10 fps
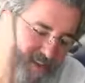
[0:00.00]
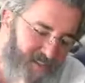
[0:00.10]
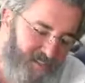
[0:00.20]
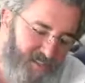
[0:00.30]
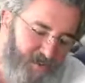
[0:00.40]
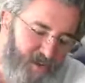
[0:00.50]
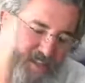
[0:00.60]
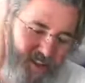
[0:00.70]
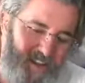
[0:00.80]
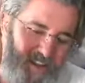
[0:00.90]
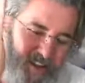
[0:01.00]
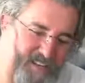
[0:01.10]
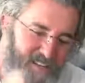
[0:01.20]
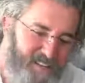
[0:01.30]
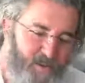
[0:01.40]
and doing it
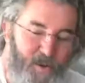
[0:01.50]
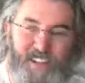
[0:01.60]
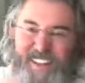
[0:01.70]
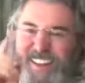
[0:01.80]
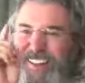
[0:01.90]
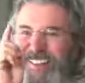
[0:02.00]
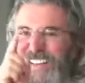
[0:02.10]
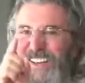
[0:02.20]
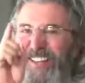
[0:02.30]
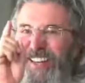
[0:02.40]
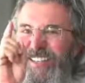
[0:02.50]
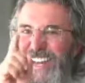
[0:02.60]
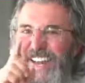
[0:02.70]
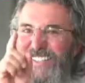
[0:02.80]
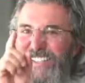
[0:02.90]
and doing it until it
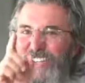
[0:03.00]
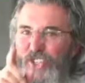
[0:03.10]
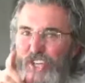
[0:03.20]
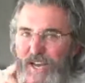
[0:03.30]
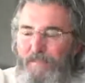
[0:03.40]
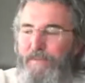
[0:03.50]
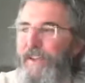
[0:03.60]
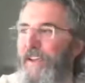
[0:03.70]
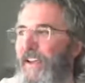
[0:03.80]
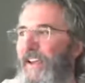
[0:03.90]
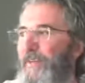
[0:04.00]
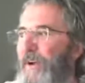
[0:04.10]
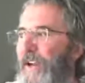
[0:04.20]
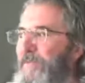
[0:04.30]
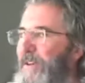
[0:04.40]
takes a shape. And
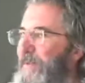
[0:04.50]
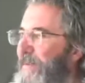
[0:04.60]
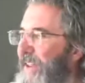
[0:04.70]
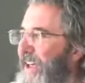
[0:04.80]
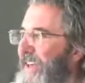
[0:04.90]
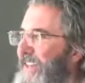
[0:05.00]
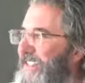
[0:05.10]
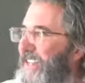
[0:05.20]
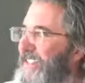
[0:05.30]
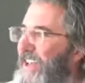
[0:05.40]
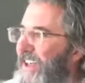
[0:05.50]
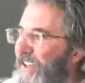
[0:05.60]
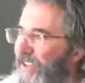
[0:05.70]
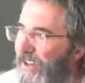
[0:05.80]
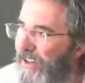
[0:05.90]
what I mean by that is this:
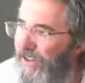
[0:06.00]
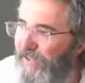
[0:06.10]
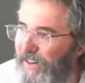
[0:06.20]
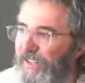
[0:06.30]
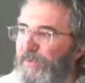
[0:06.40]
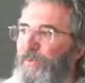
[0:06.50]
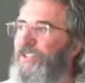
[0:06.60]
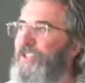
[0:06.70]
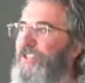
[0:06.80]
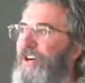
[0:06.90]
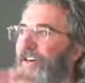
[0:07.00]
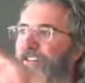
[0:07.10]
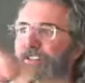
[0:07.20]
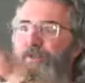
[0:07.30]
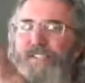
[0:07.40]
the universe will start
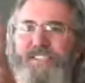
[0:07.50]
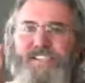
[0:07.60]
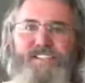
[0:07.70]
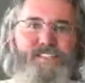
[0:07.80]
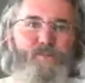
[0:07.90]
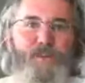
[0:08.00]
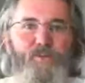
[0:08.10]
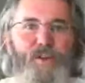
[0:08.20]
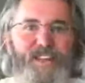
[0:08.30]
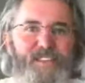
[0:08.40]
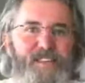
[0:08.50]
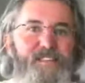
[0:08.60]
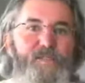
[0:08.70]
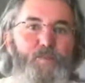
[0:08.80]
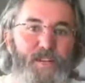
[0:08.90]
to assist when you hit the
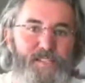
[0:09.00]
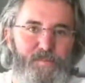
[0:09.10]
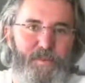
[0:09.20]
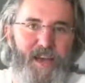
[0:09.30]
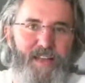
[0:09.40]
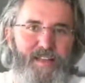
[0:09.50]
sweet spot.